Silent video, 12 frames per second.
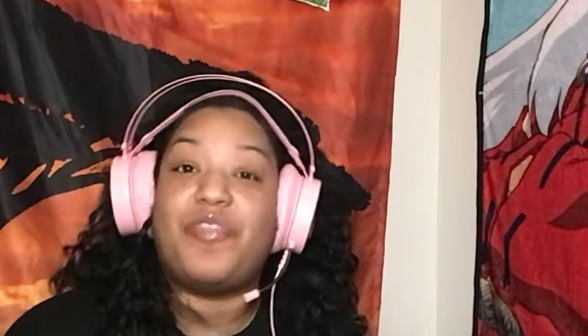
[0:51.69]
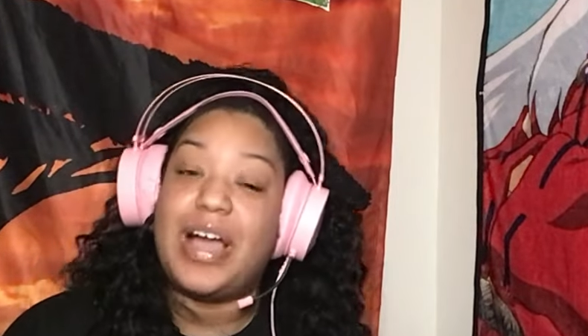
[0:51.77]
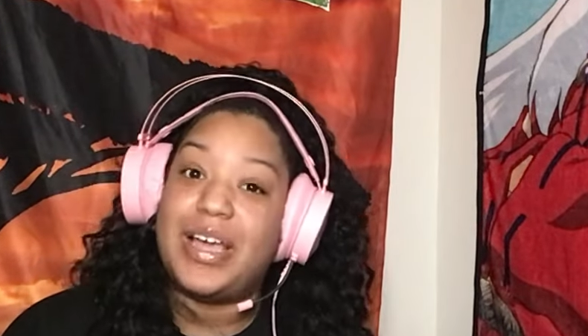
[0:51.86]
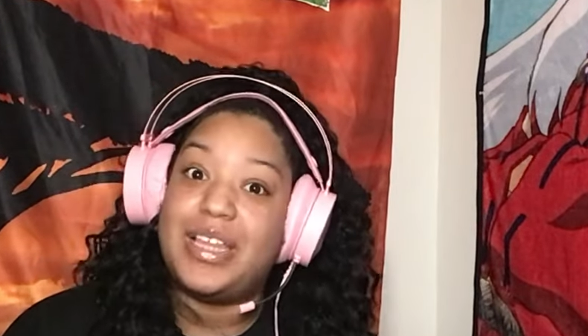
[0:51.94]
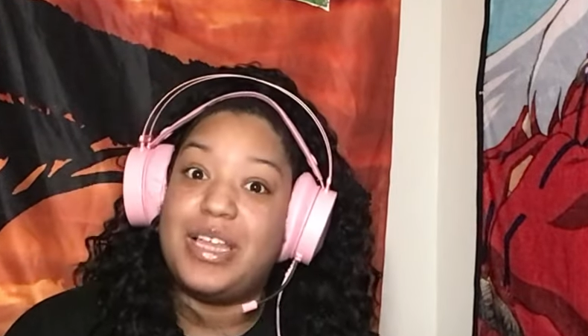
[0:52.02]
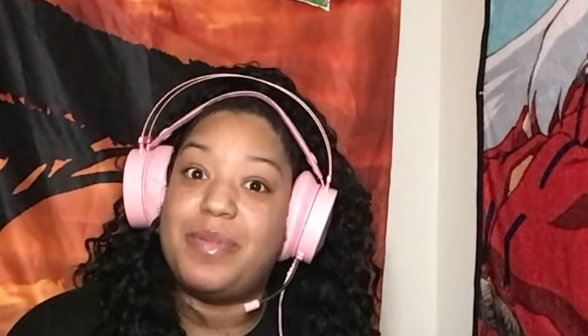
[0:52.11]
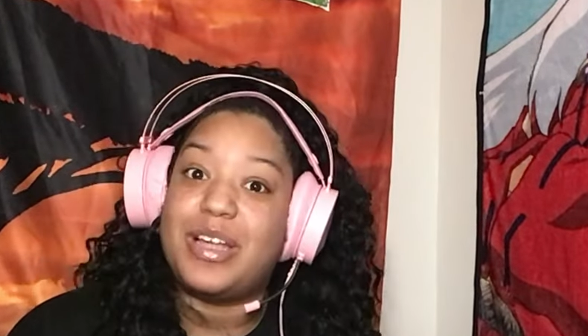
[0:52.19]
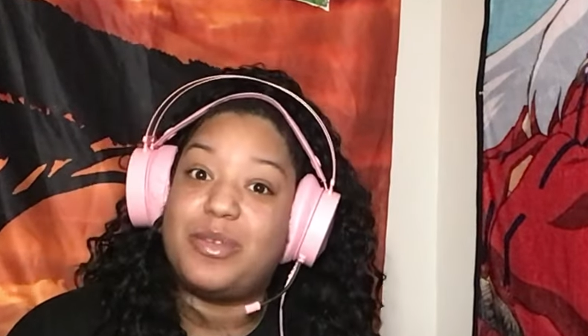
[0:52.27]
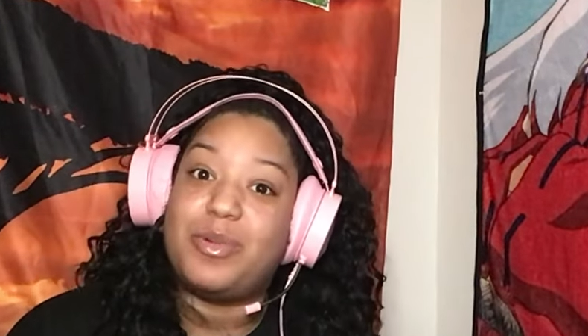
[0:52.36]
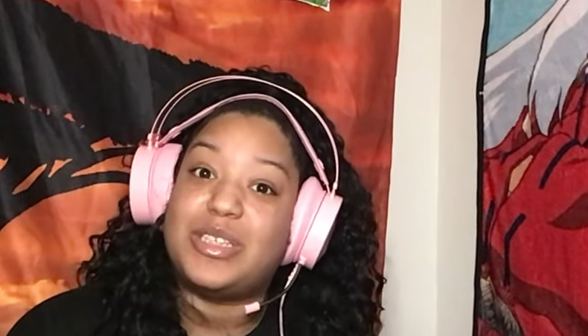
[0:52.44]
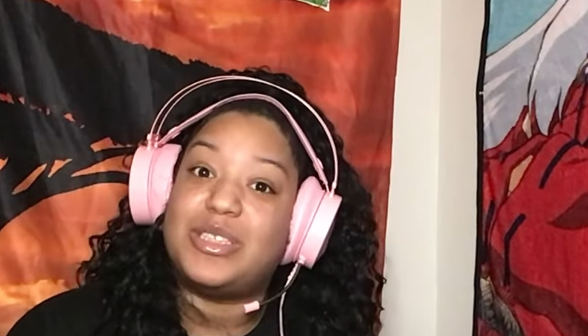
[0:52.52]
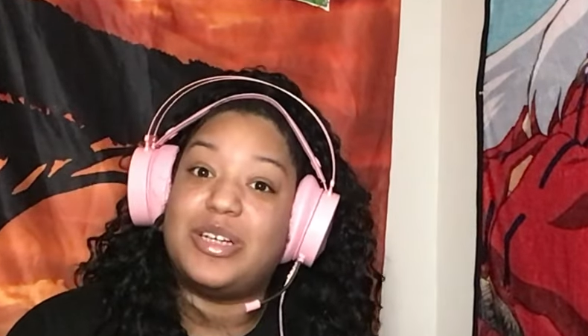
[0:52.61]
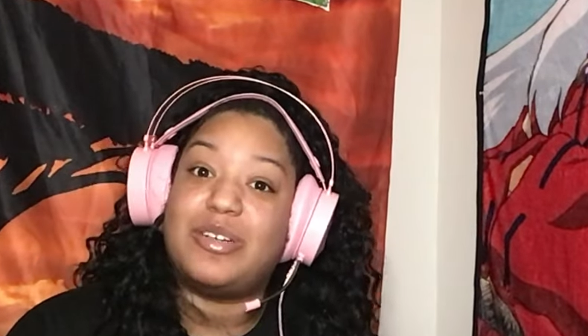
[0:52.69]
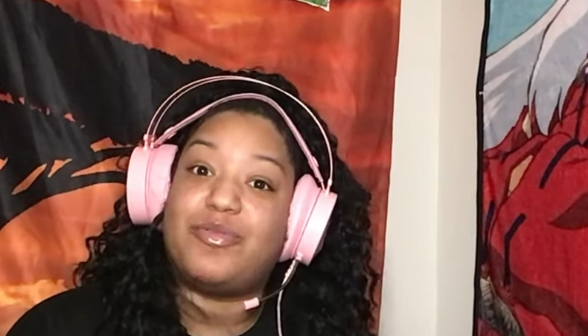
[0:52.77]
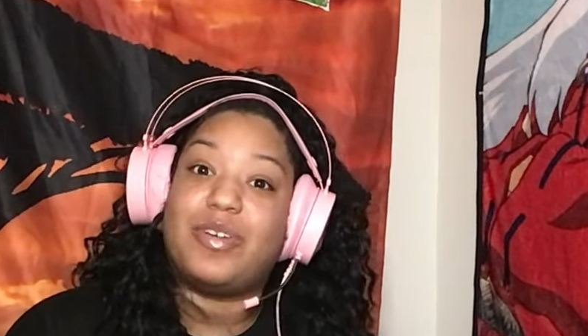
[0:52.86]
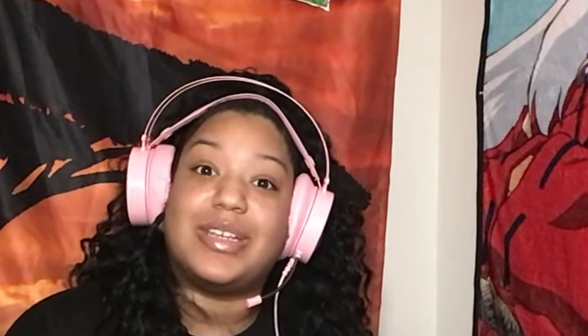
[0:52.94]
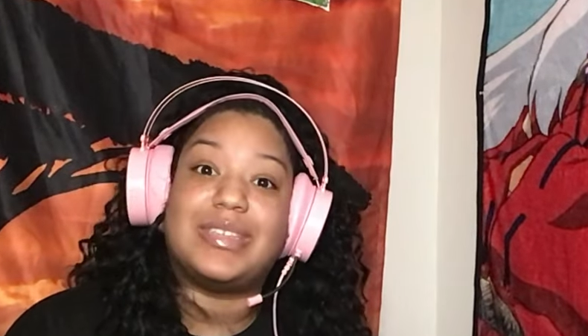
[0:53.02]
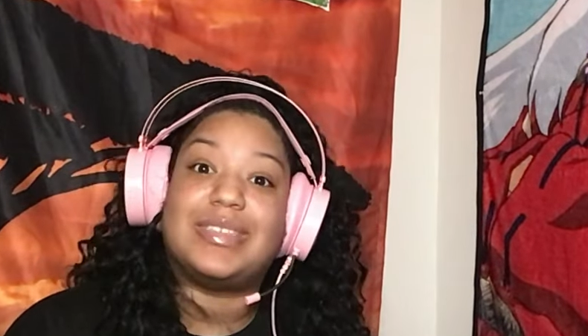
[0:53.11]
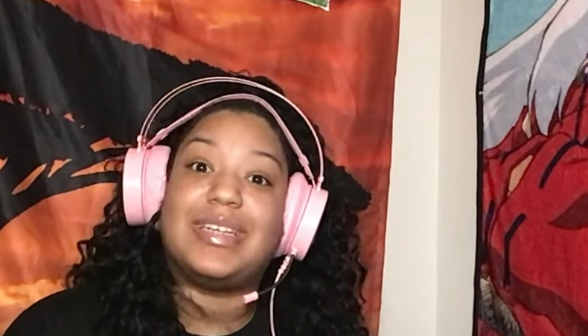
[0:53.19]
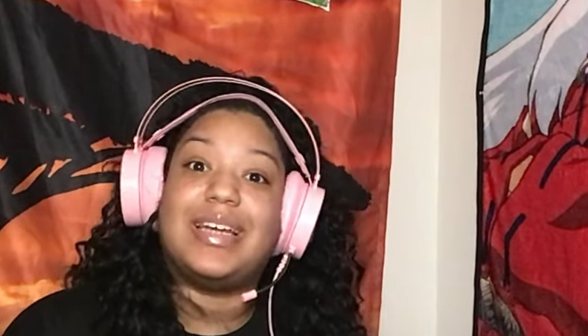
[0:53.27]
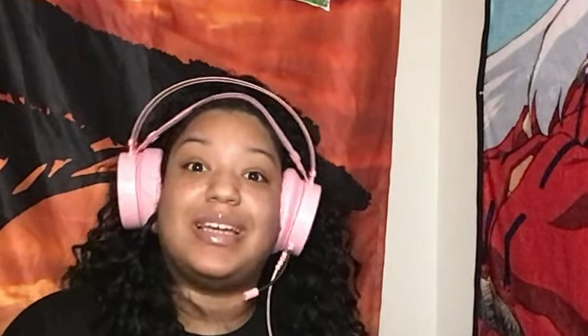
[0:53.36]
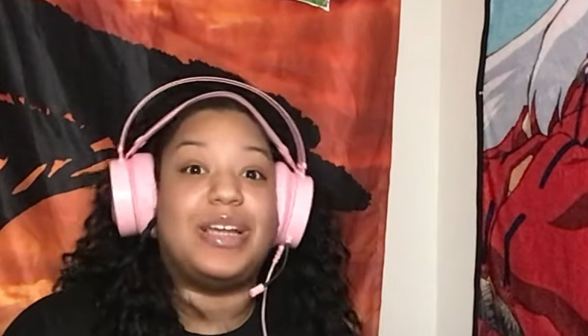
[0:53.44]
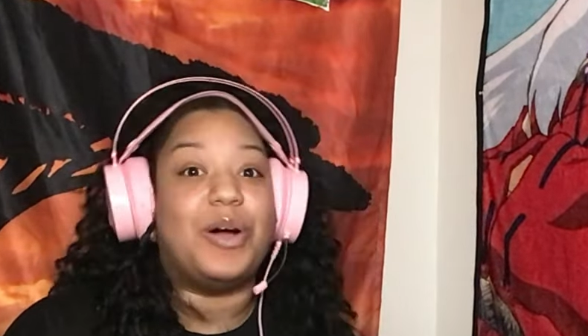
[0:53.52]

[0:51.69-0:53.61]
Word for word: finally about to watch Young Frankenstein.